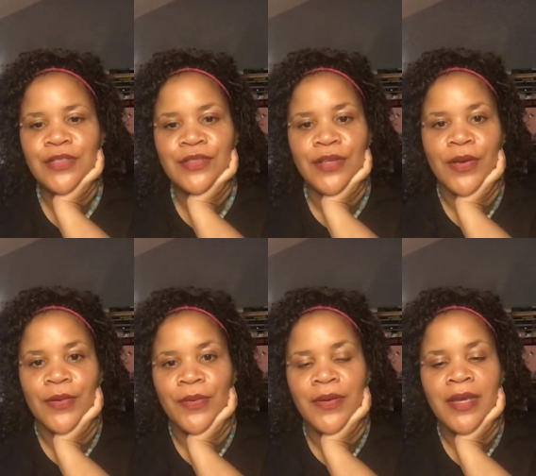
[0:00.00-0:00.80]

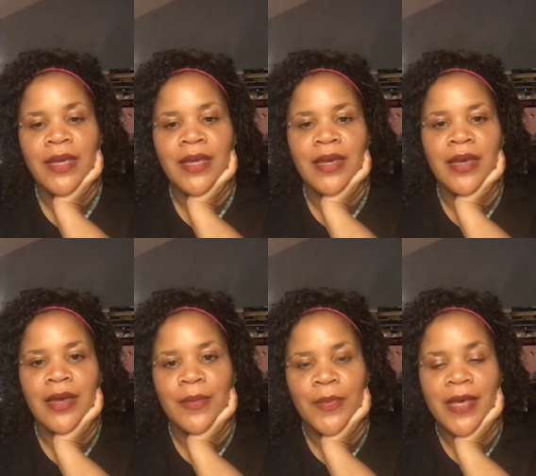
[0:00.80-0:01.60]
so,
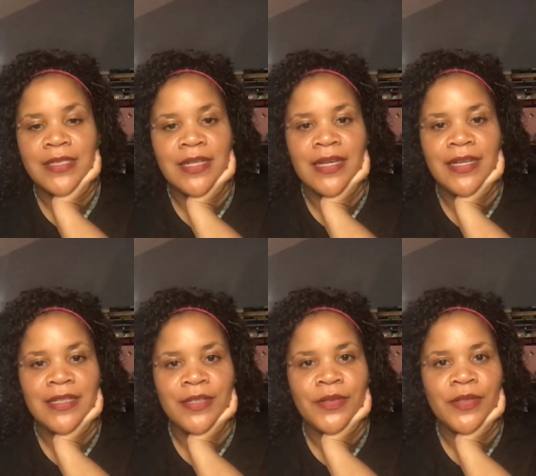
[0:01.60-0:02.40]
um, last night
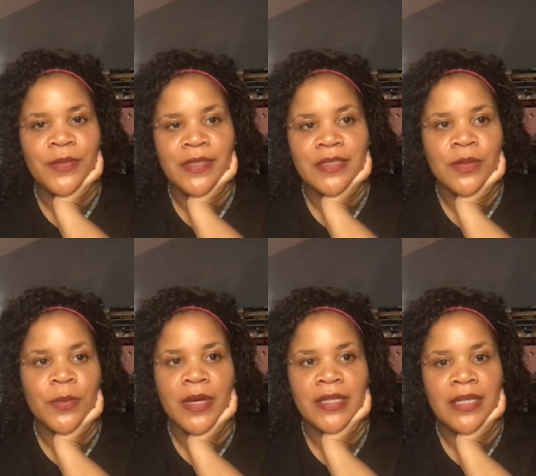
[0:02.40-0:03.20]
clearly was a
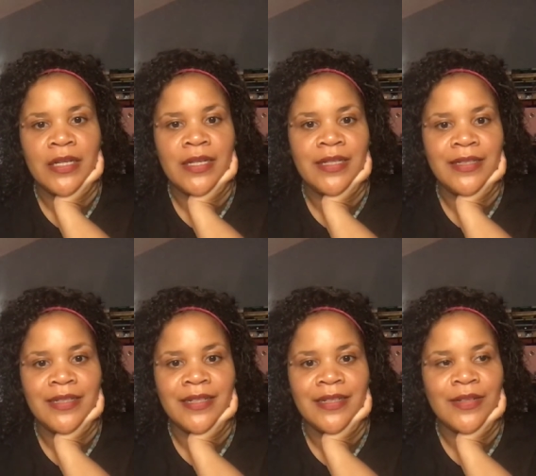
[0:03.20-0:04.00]
rocky night,
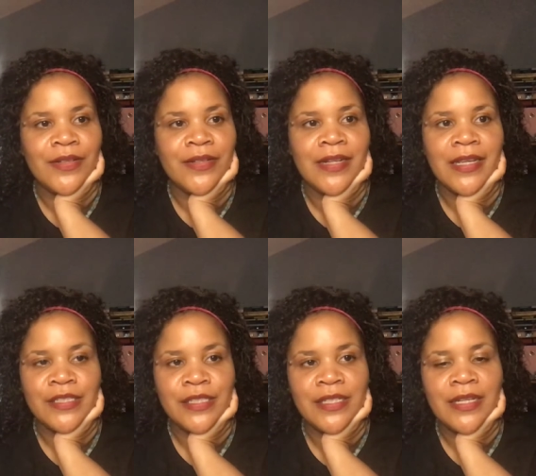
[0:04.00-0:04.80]
um,
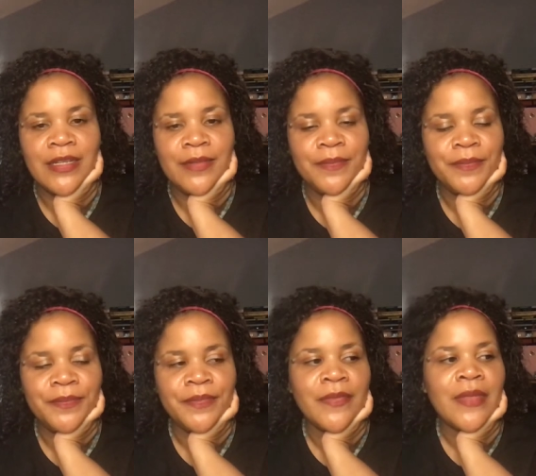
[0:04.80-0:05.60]
election day.
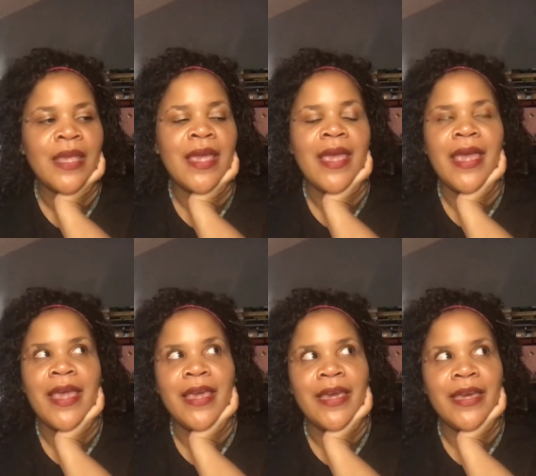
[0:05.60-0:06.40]

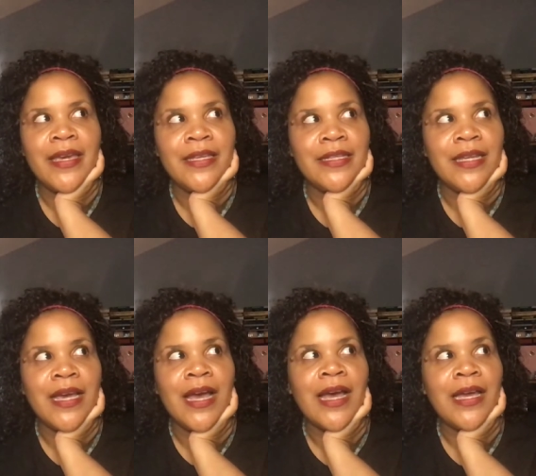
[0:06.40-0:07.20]
And
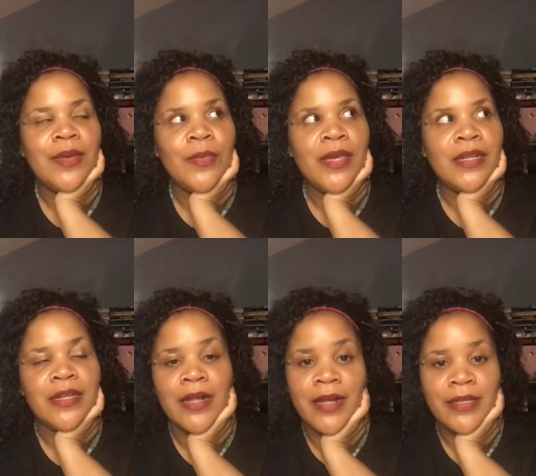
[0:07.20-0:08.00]
I made it
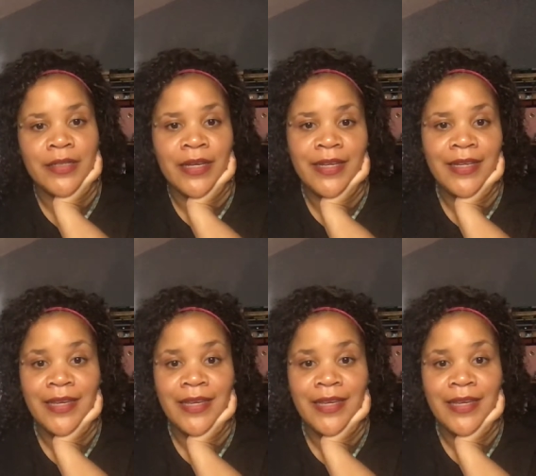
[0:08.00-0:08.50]
a holiday